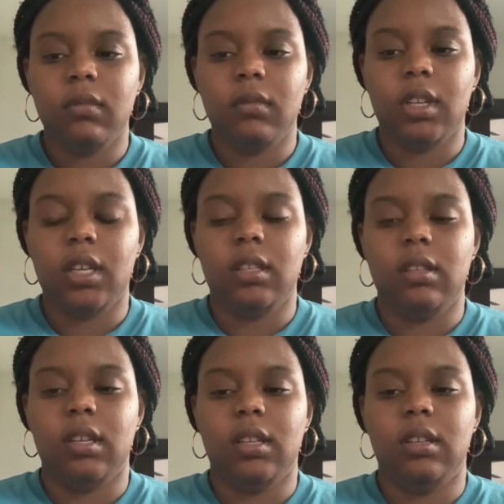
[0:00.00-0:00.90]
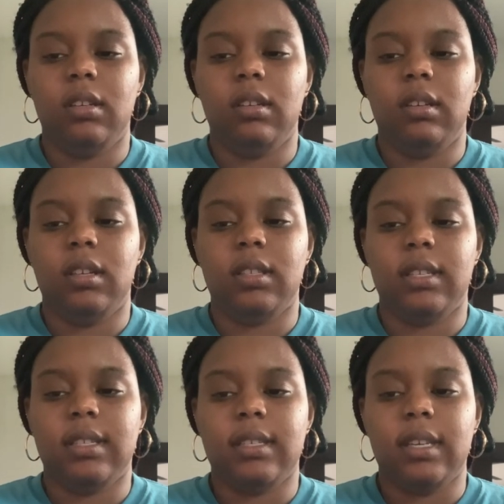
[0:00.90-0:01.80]
And
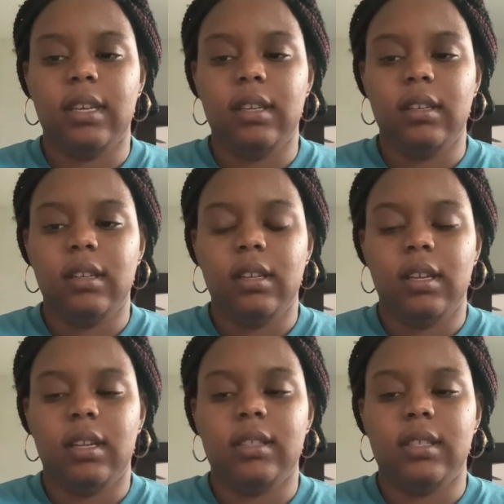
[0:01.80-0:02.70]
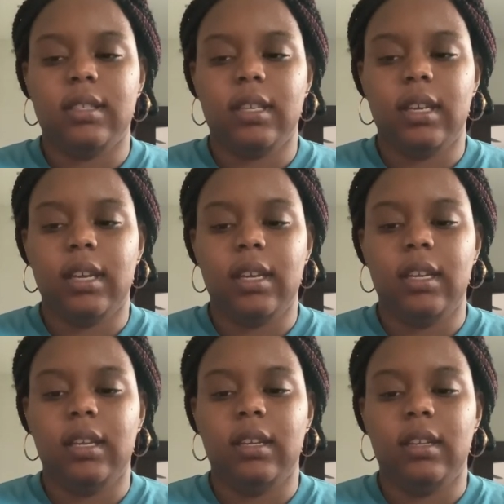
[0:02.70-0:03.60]
to sit
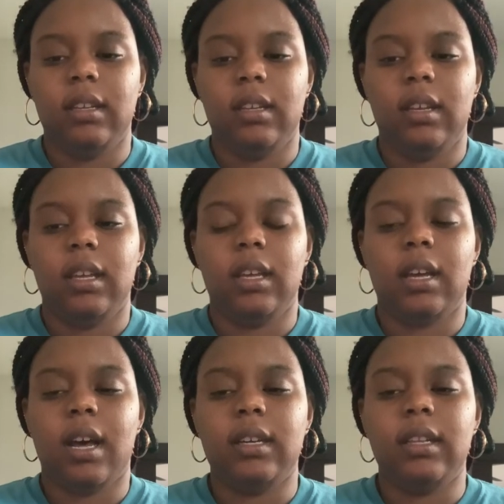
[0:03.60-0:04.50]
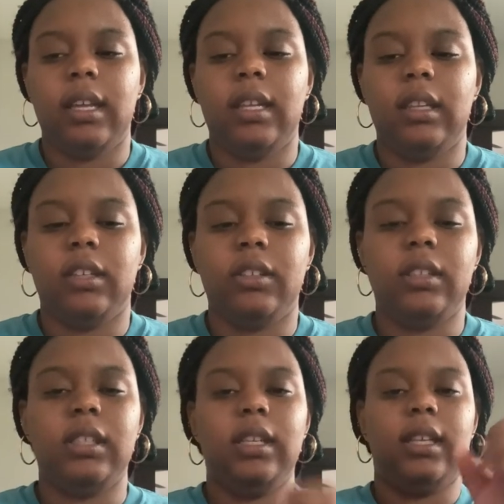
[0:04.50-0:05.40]
in and kind of like
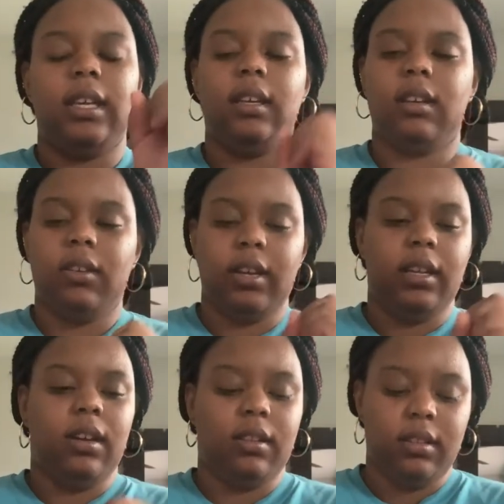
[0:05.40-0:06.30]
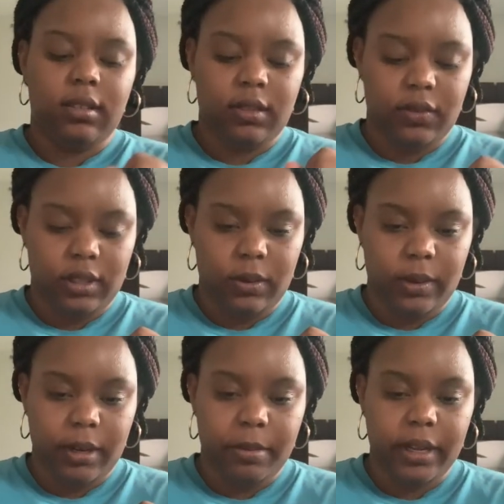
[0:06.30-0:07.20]
literally like, okay, y'all, this is really
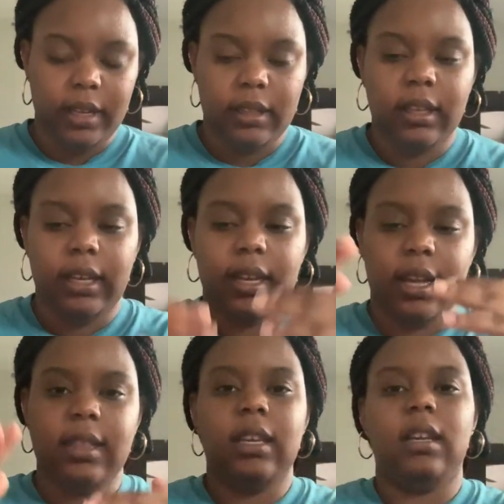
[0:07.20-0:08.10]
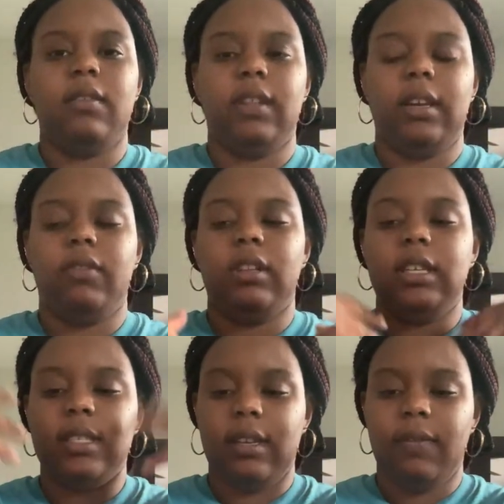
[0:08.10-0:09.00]
weird, but like I think of like
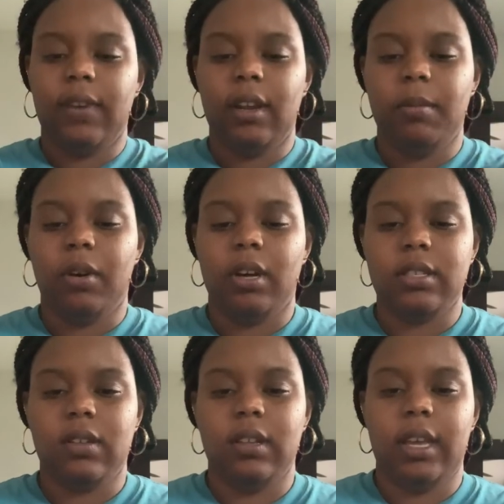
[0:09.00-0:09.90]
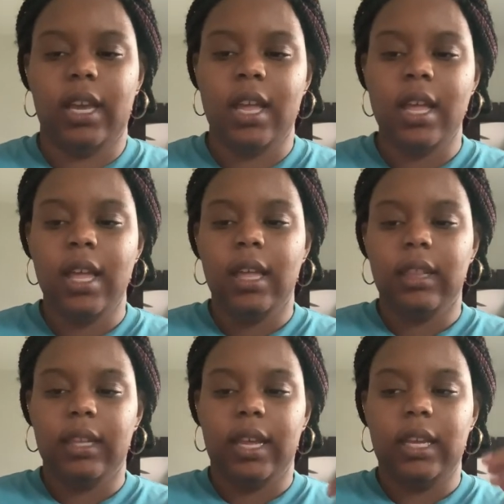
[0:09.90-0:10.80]
releasing fear, but also like
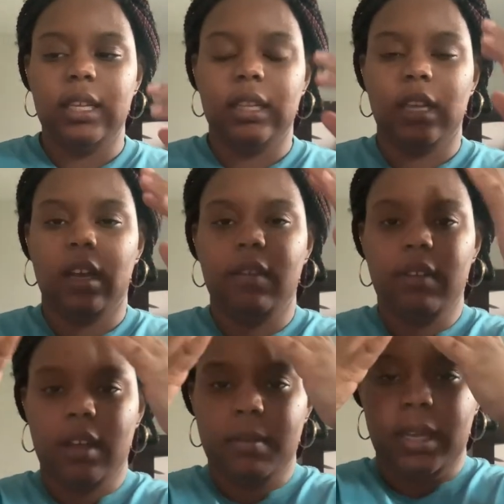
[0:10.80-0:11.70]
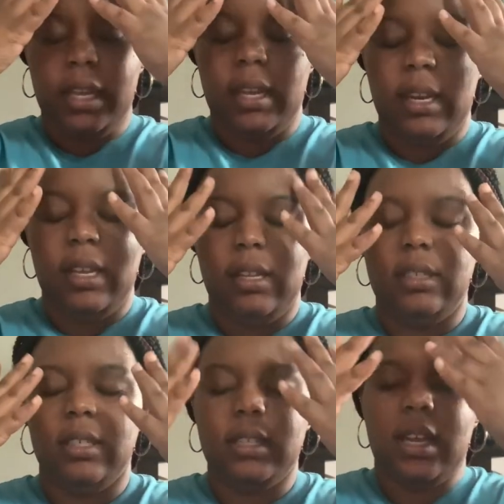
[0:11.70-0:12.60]
letting love come in
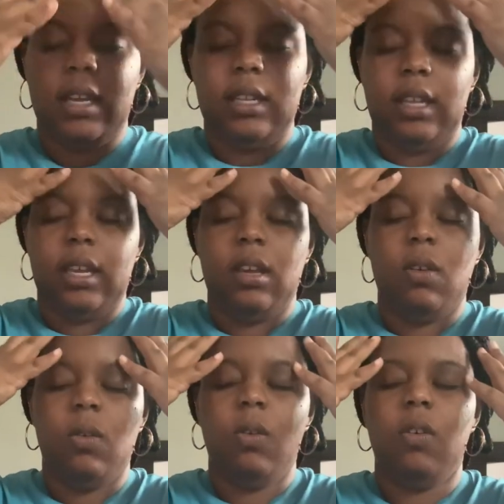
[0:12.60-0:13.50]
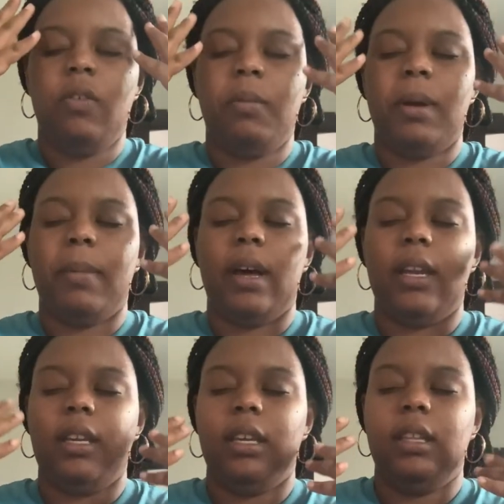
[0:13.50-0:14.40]
and just kind of like go over my
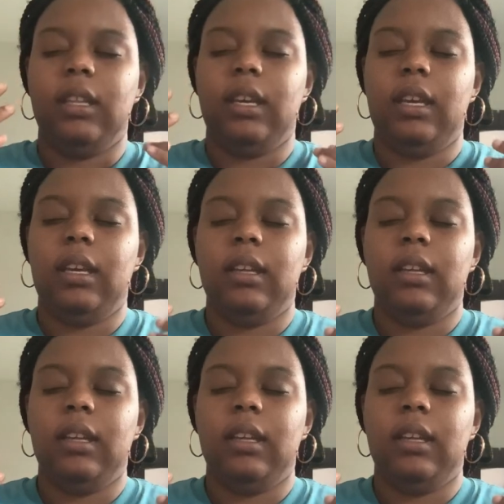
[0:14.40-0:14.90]
body and like